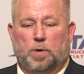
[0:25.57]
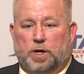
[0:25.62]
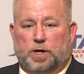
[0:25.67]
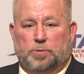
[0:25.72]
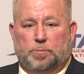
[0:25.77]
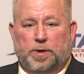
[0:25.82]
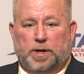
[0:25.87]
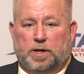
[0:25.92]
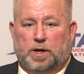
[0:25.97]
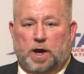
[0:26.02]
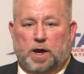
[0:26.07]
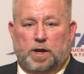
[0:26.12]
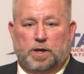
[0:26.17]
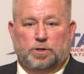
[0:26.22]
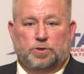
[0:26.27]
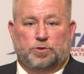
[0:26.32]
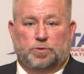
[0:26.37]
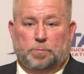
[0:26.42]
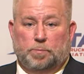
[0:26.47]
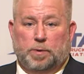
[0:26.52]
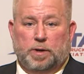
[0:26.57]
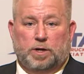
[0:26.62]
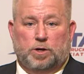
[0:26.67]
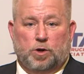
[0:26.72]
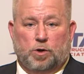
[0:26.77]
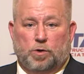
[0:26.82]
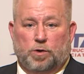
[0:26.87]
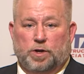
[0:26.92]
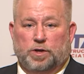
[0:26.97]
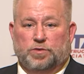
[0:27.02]
Try to be kind, be
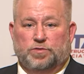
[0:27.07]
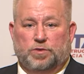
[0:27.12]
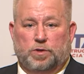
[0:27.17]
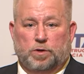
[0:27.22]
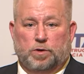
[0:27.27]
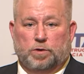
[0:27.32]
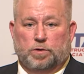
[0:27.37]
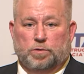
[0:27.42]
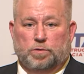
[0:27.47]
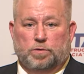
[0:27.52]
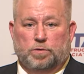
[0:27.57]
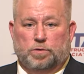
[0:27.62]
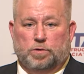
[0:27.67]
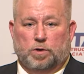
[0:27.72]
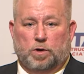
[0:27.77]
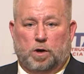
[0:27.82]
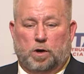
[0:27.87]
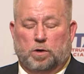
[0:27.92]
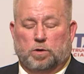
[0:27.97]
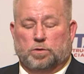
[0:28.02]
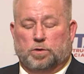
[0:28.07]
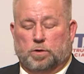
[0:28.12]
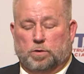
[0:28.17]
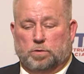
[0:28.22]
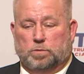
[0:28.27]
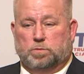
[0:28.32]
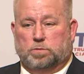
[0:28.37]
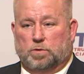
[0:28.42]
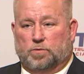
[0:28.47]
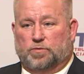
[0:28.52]
courteous to, to all
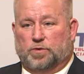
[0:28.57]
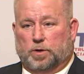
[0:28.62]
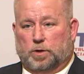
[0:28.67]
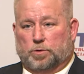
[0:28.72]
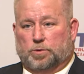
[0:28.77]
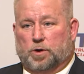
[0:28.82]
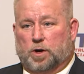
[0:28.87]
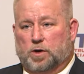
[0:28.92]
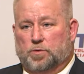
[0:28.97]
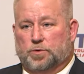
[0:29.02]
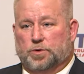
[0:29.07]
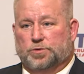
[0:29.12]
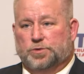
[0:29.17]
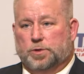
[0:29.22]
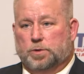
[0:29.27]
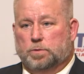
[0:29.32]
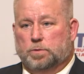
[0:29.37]
the, the fellow drivers.